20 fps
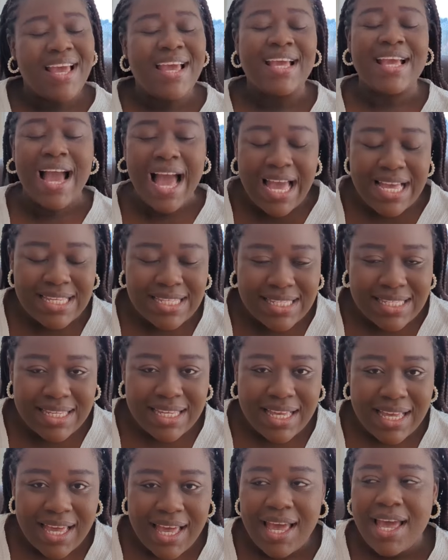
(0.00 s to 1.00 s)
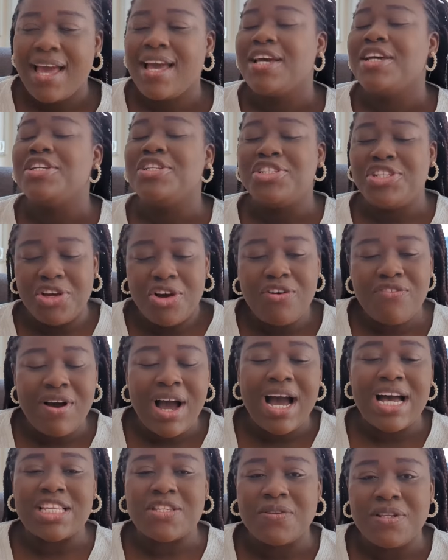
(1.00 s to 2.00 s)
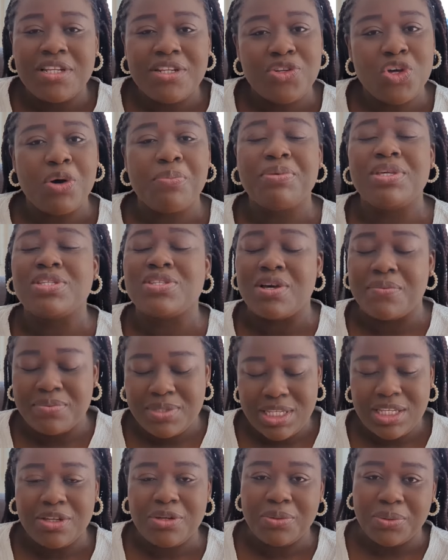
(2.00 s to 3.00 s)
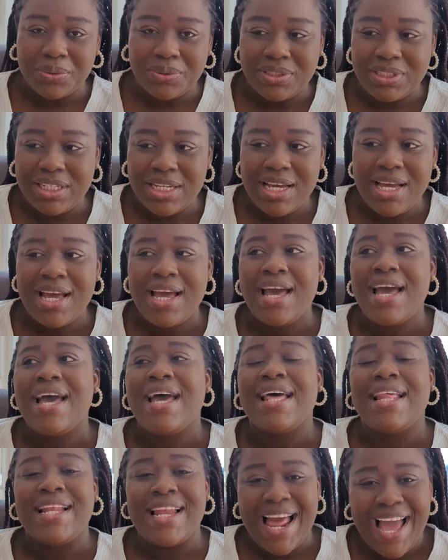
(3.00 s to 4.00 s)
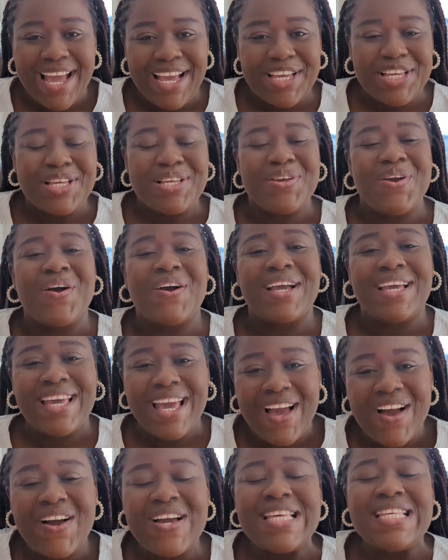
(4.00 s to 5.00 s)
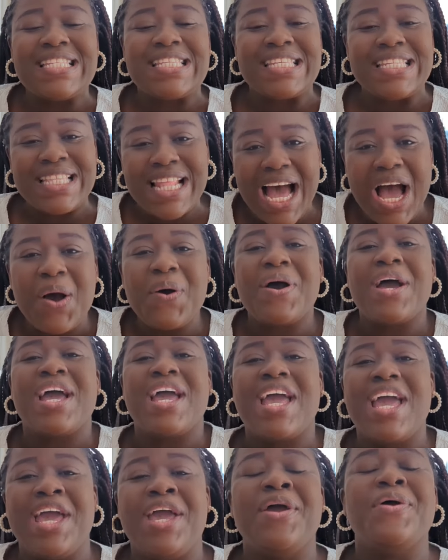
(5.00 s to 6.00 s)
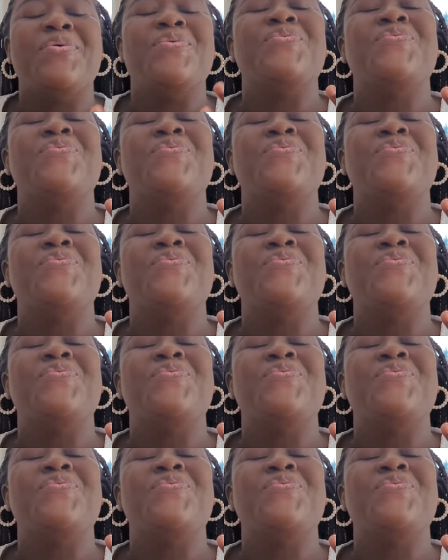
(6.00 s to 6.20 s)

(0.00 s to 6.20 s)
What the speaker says: guys. Jehovah has really done me something good. Like, your girl is now a